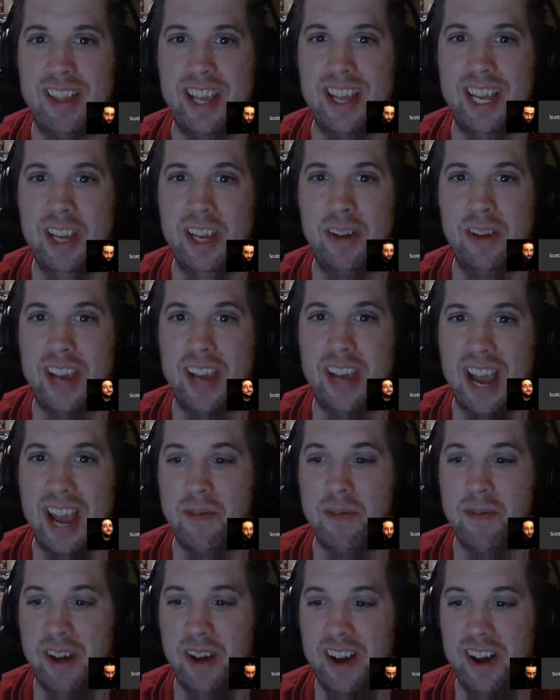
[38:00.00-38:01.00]
that you can't
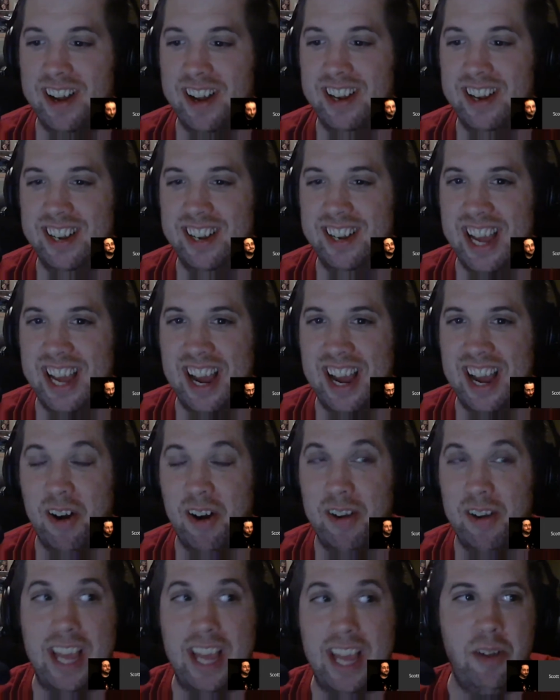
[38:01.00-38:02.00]
find, or
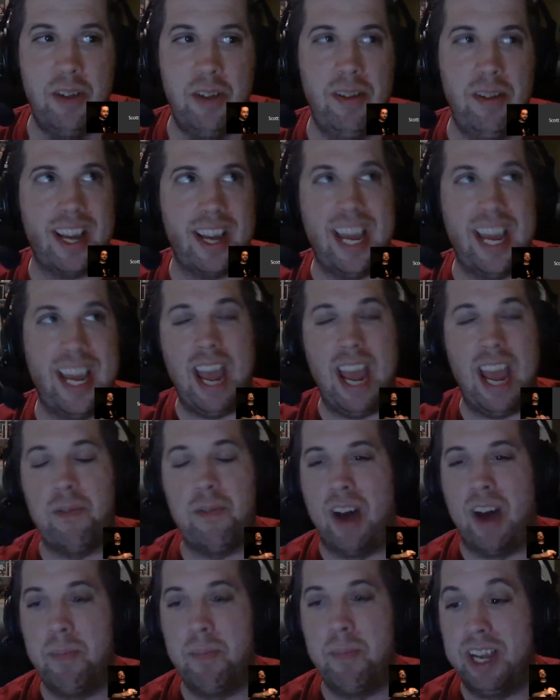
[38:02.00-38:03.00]
that you not can't
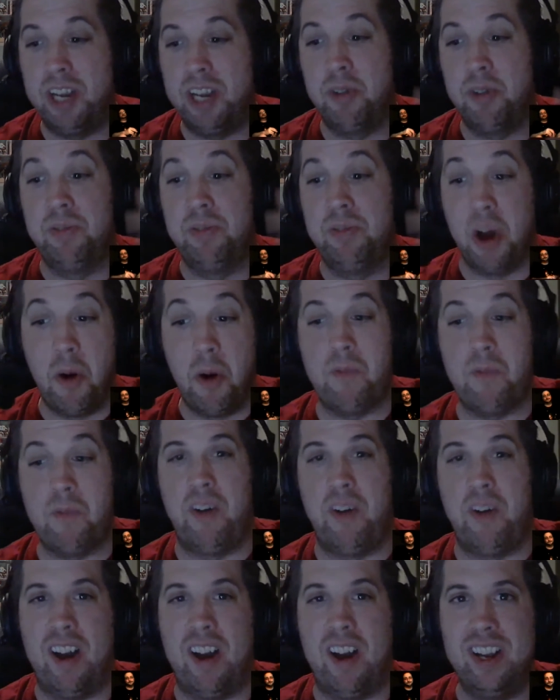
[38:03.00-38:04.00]
find, but you don't
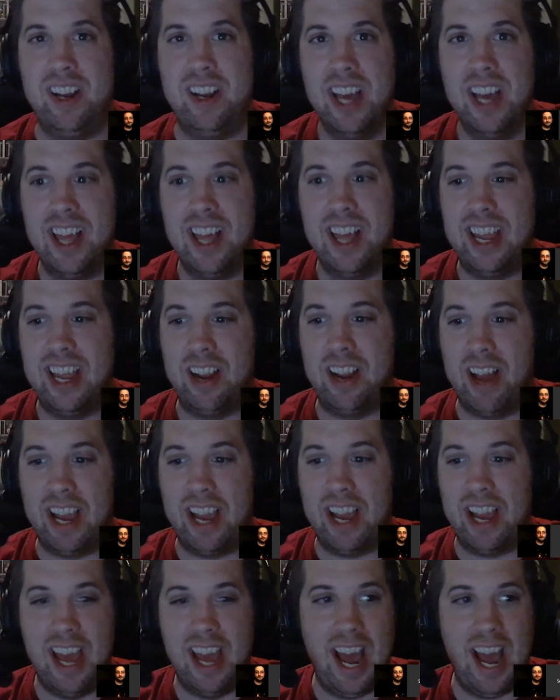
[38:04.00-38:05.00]
find, that you're
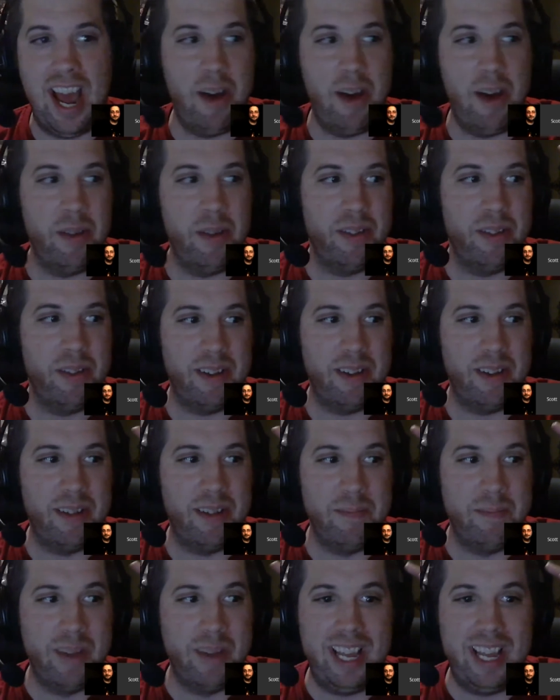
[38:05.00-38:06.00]
like, how
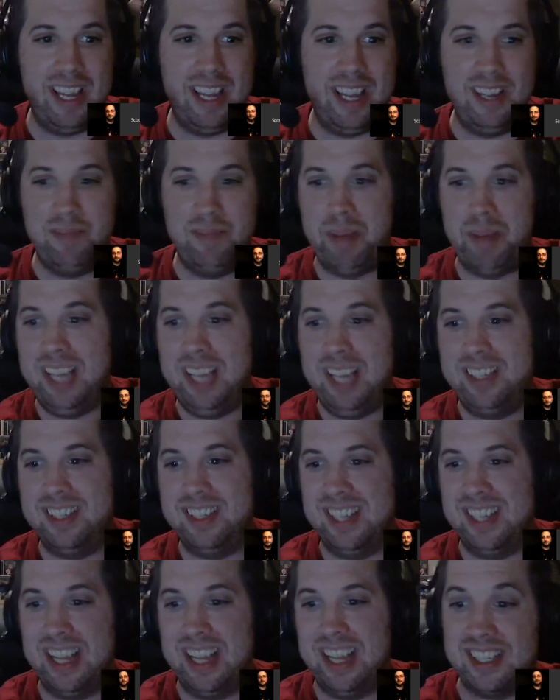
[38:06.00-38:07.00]
many pieces?
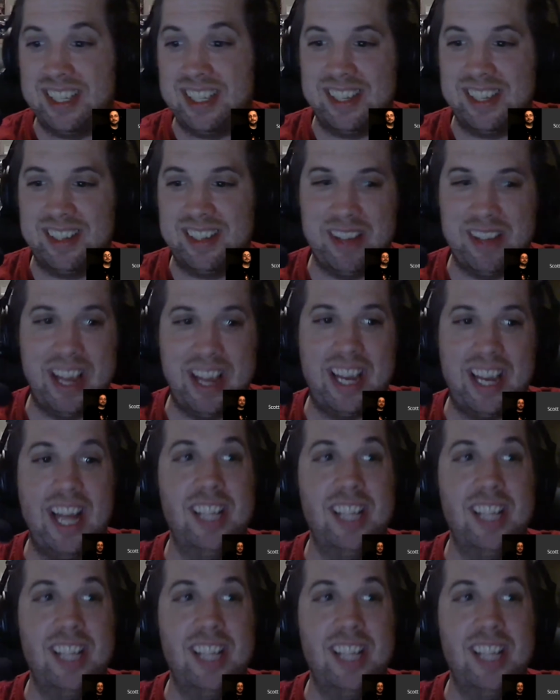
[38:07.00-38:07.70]
It's like